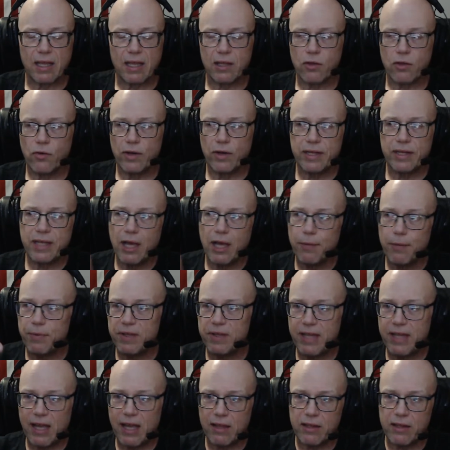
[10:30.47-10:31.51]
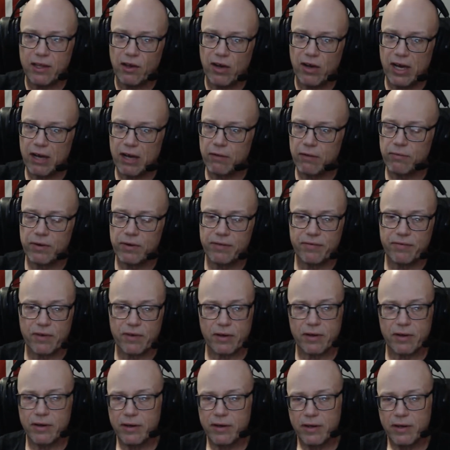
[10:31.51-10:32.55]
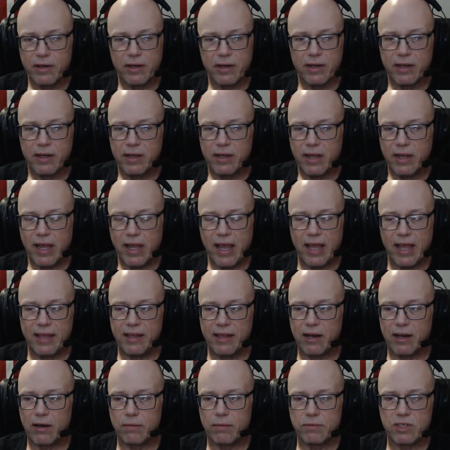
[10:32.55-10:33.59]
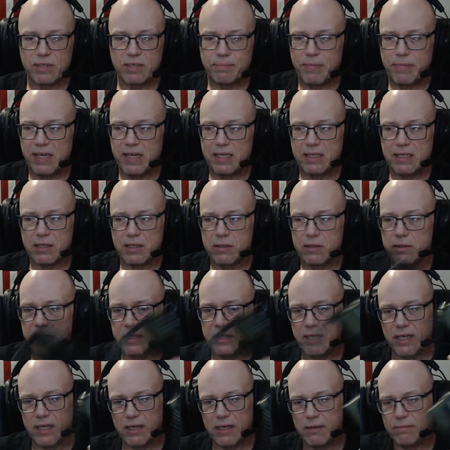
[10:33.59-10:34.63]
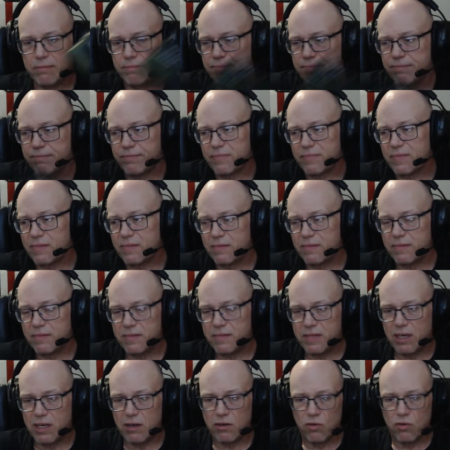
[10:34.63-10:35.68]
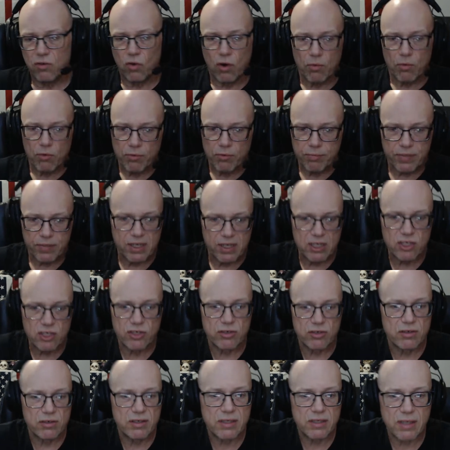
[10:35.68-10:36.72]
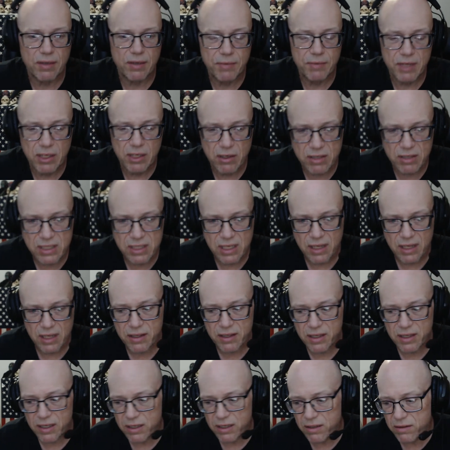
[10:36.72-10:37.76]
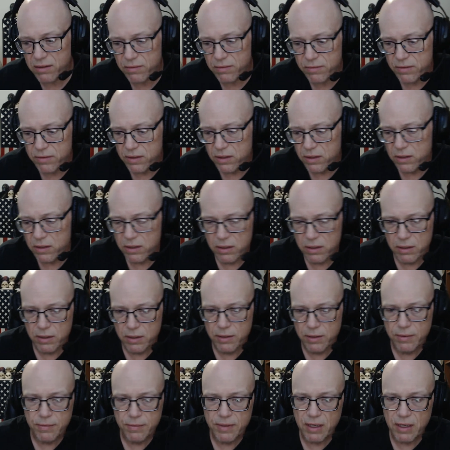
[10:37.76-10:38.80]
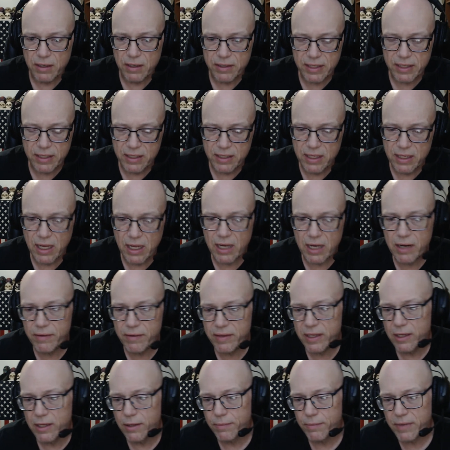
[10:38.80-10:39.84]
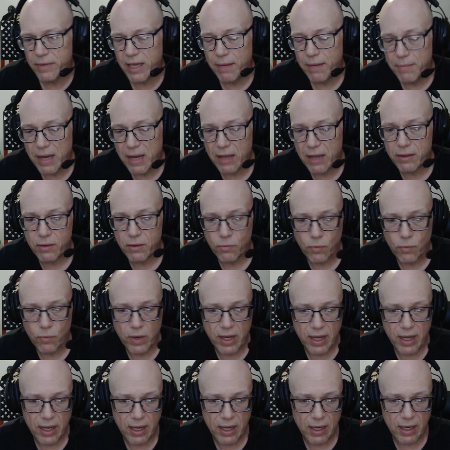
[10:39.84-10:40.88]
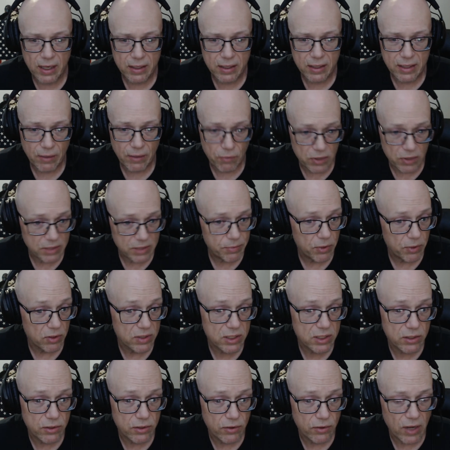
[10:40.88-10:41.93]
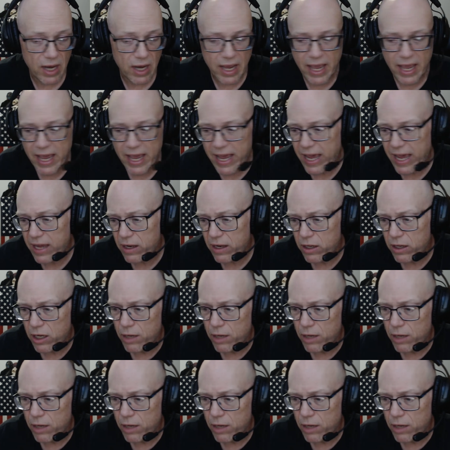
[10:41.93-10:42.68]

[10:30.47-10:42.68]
going up and down the Ohio River, and they're just basically they're normal pictures. I mean, there's nothing. None of them came out the way they were supposed to. I had